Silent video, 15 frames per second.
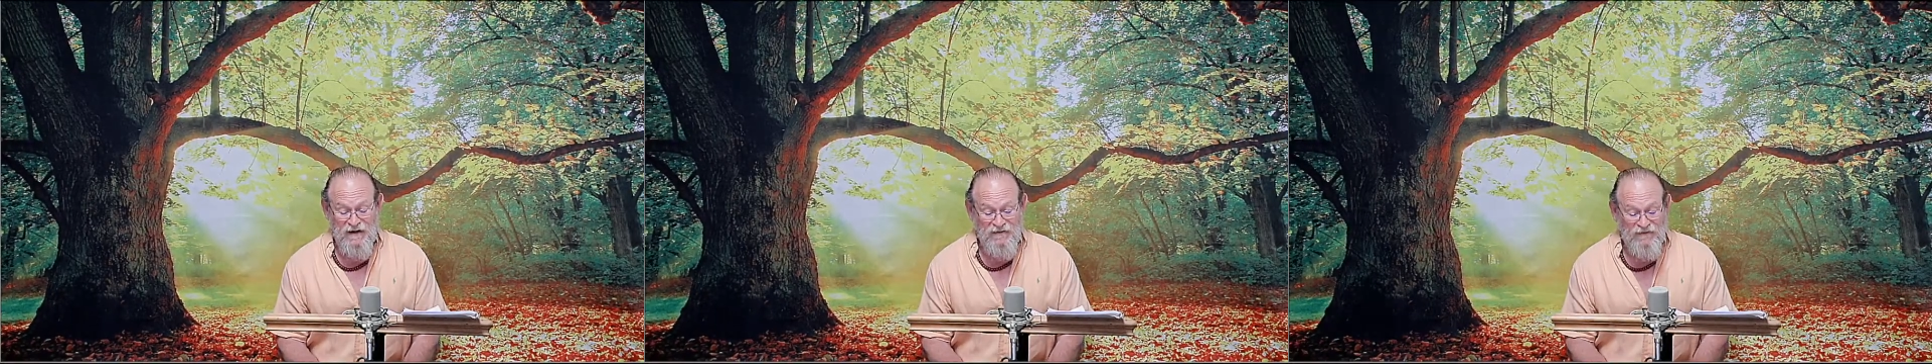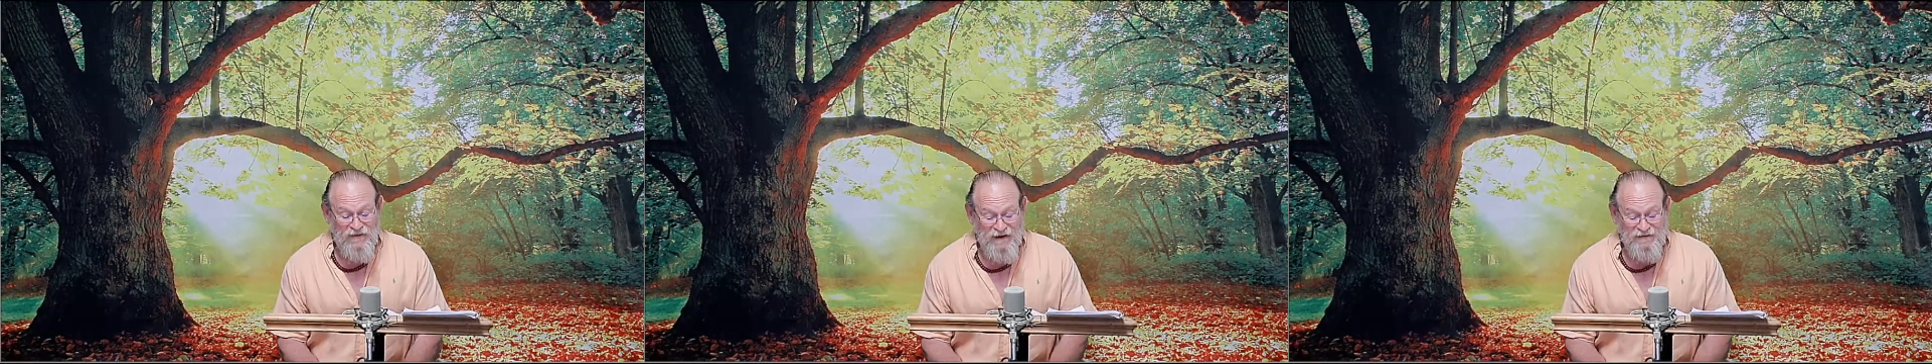
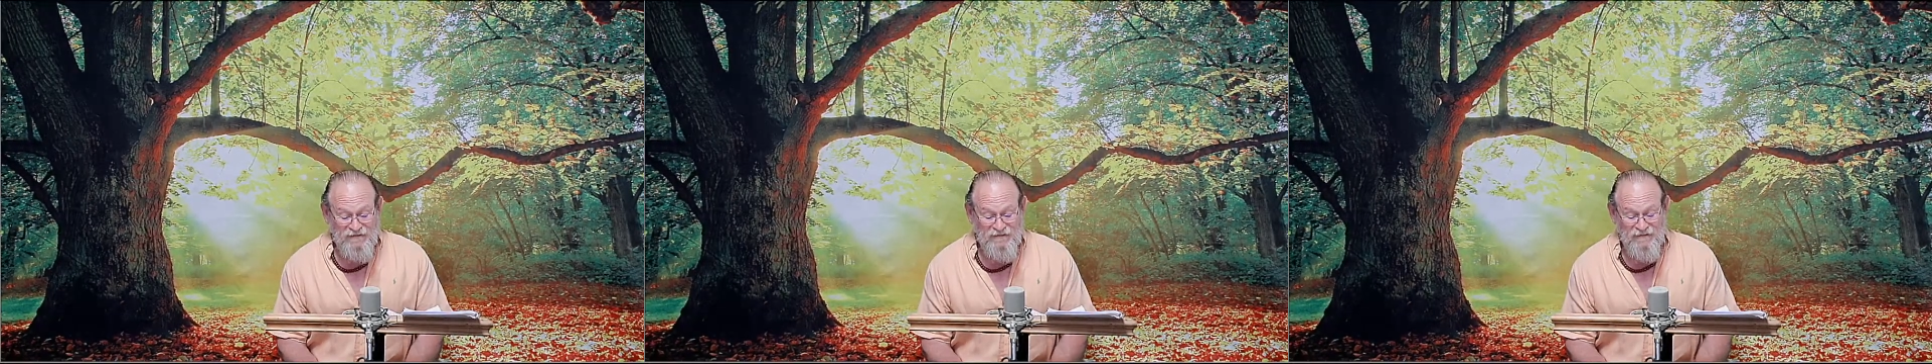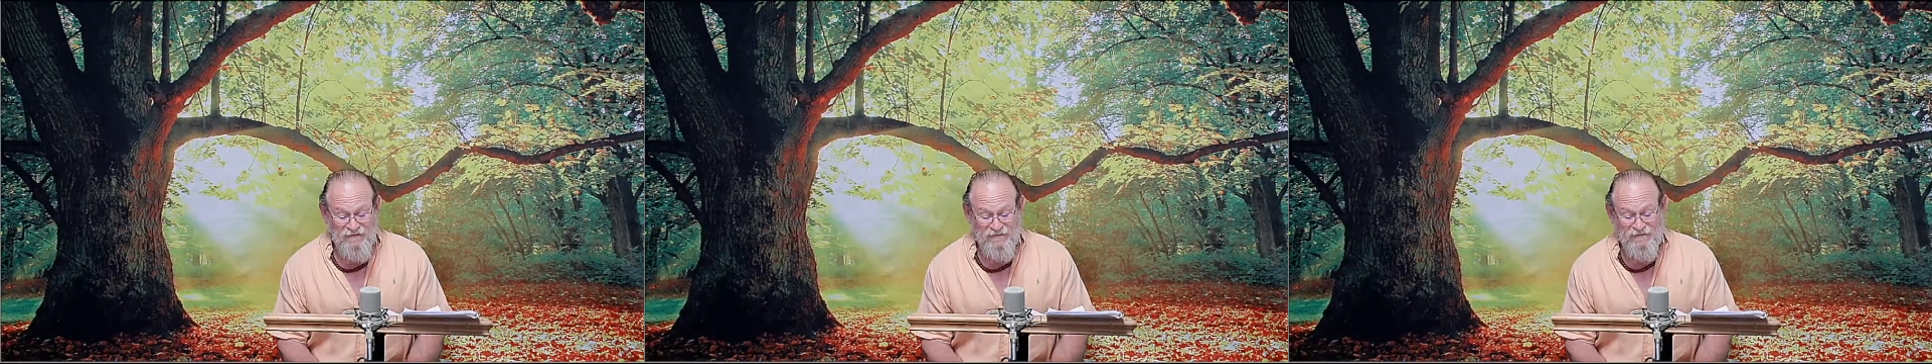
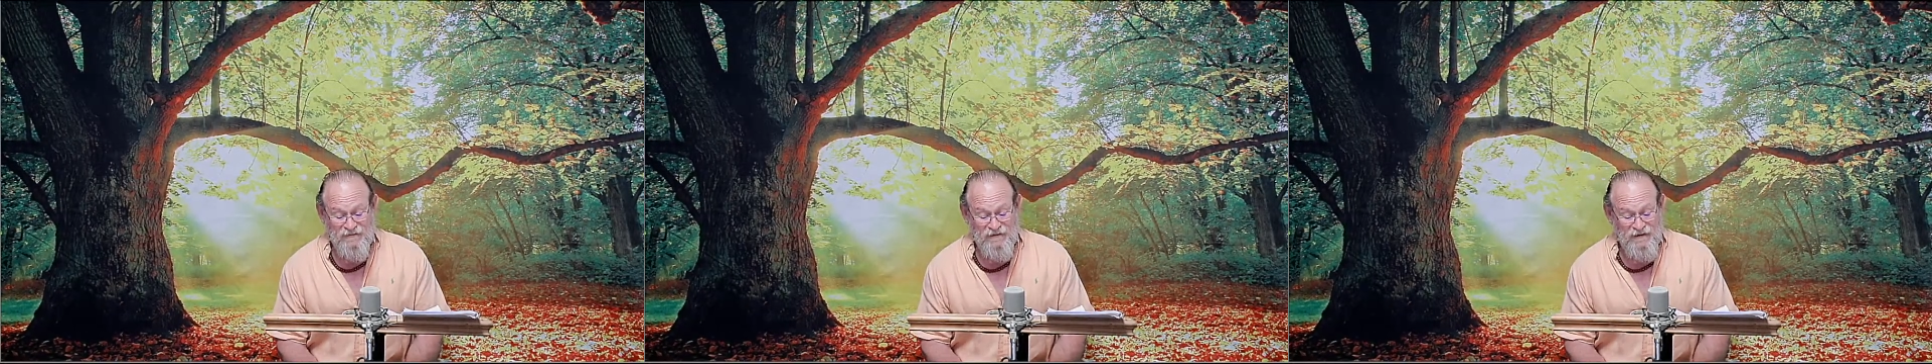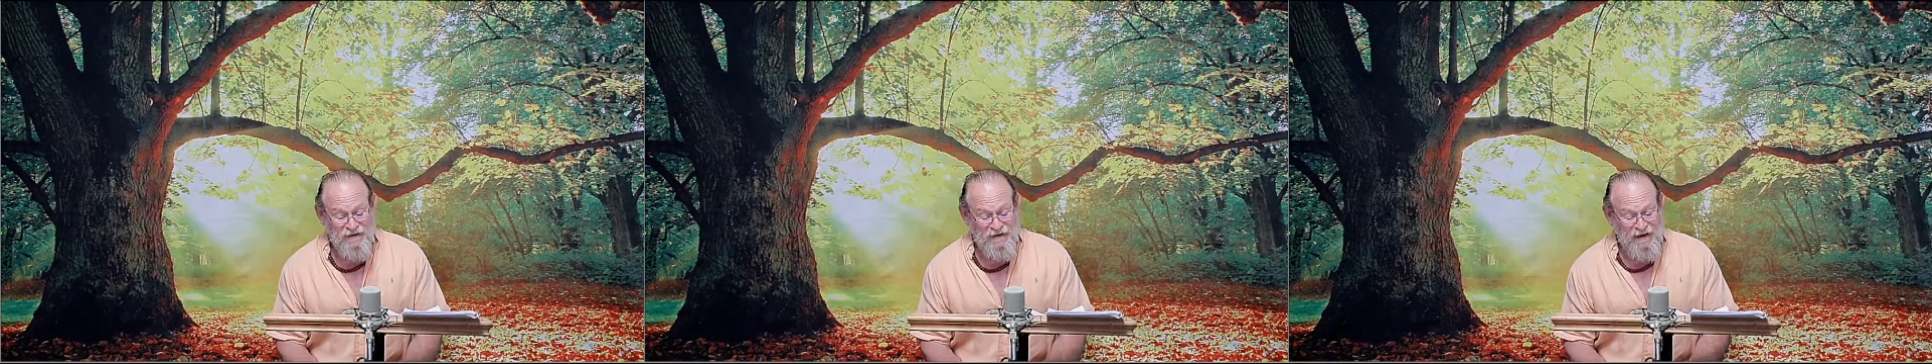Thesis
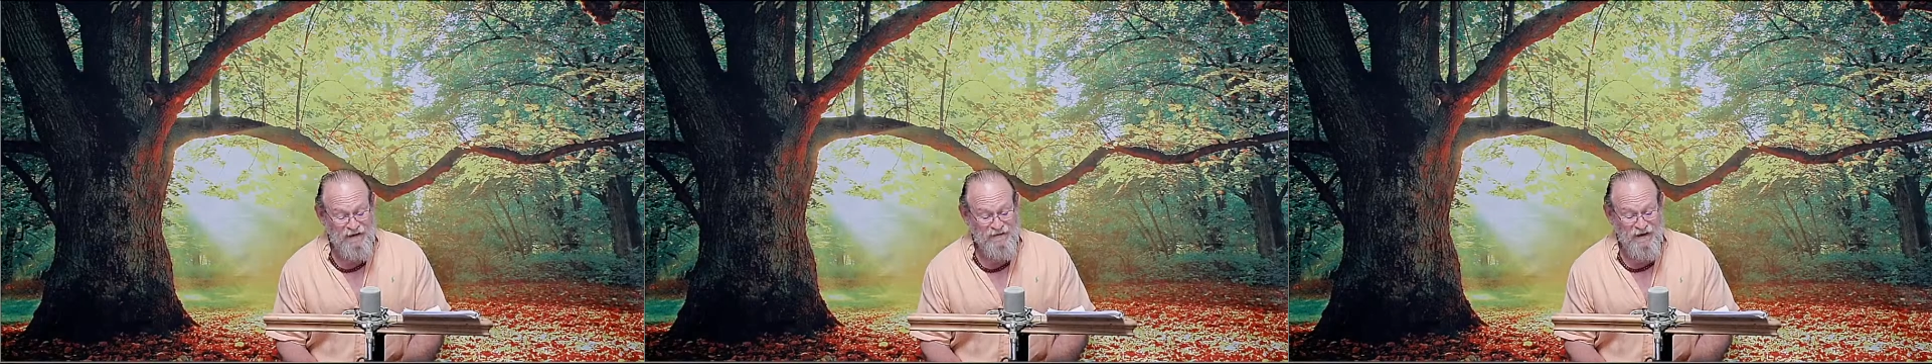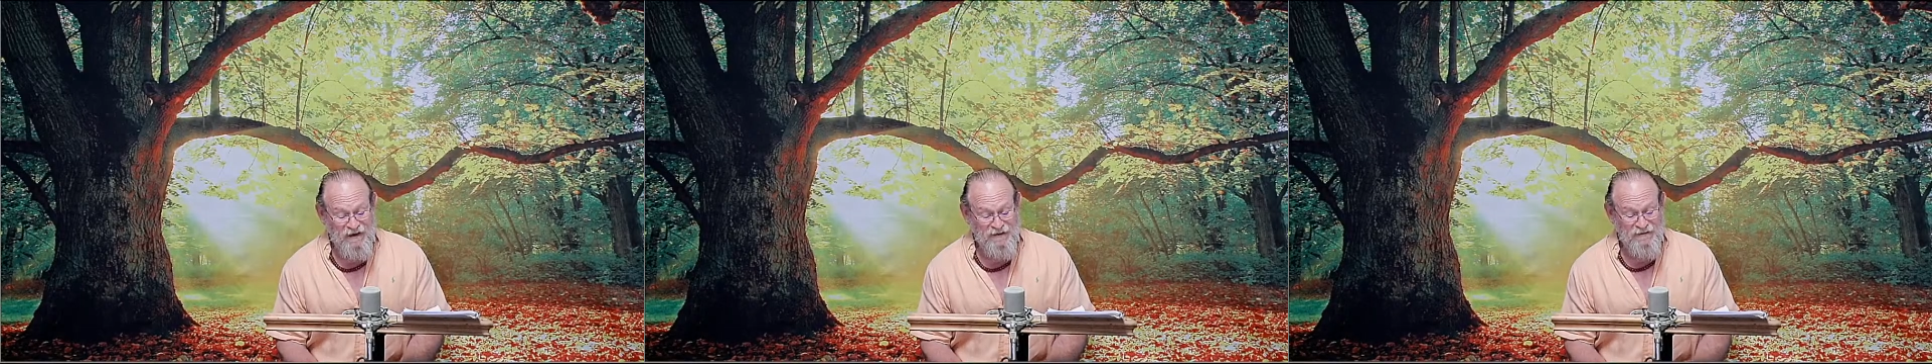and
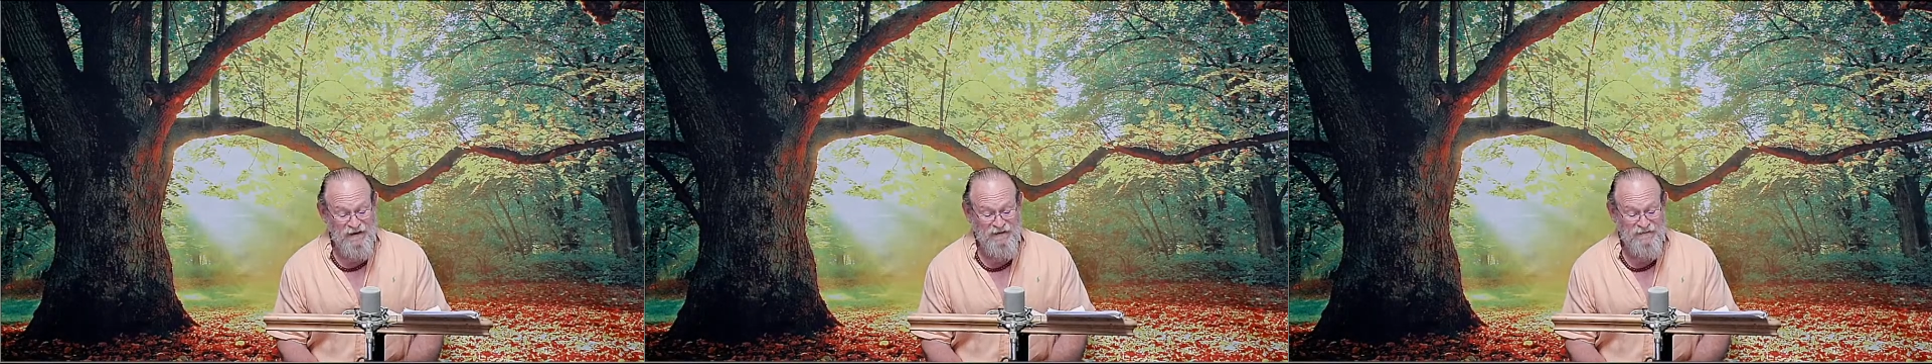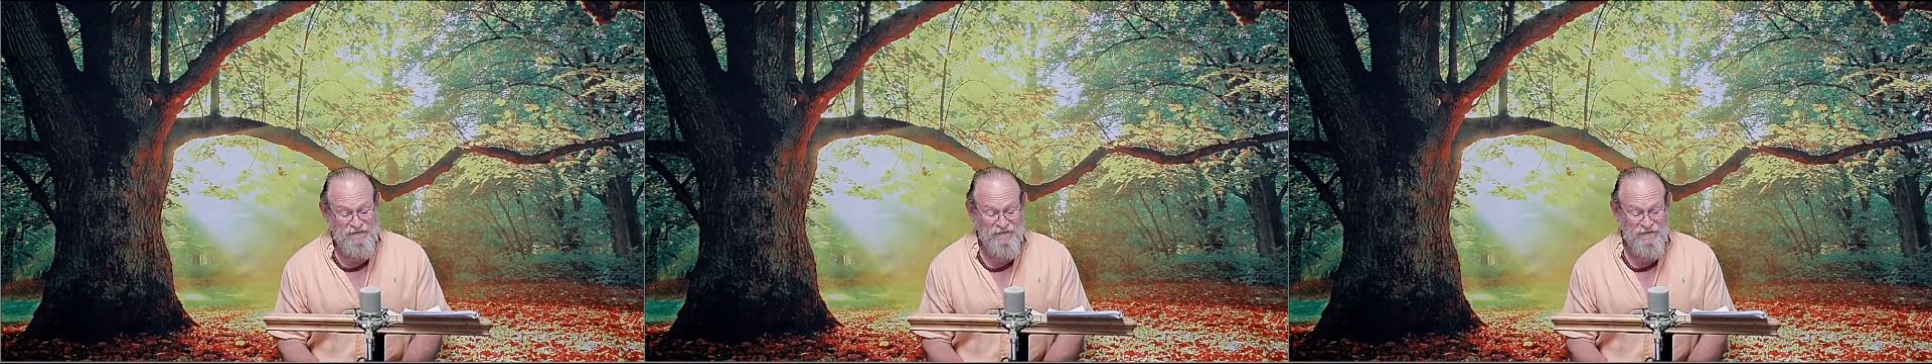
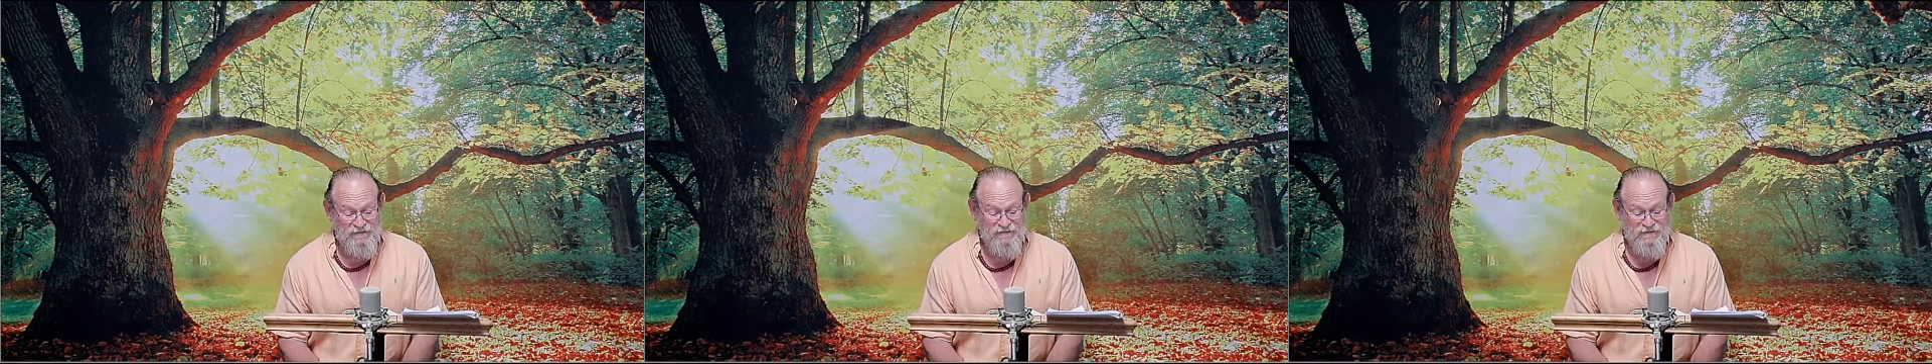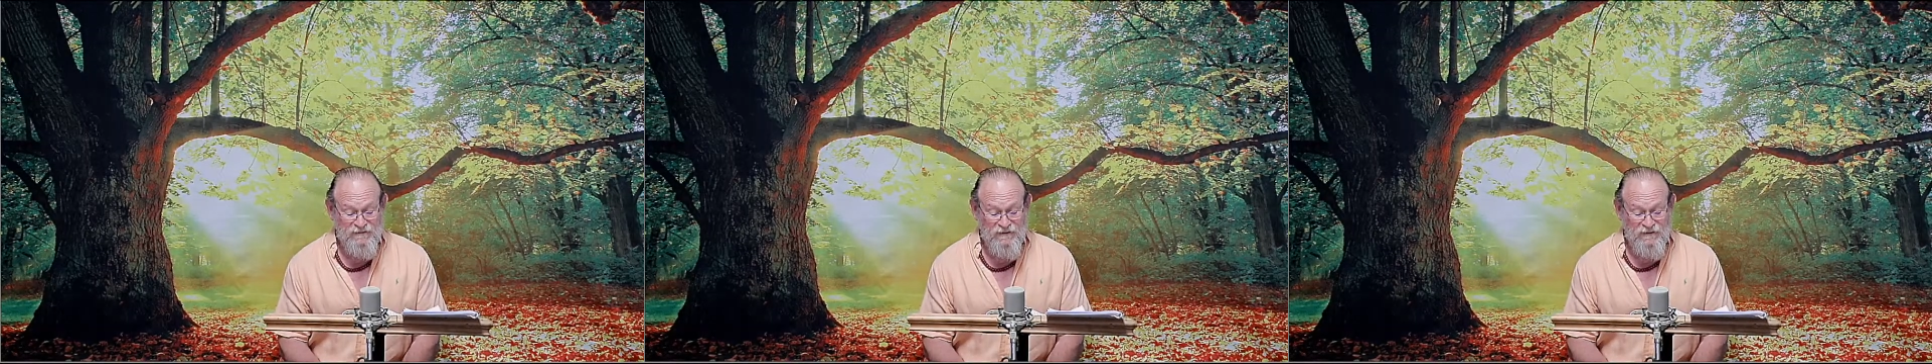antithesis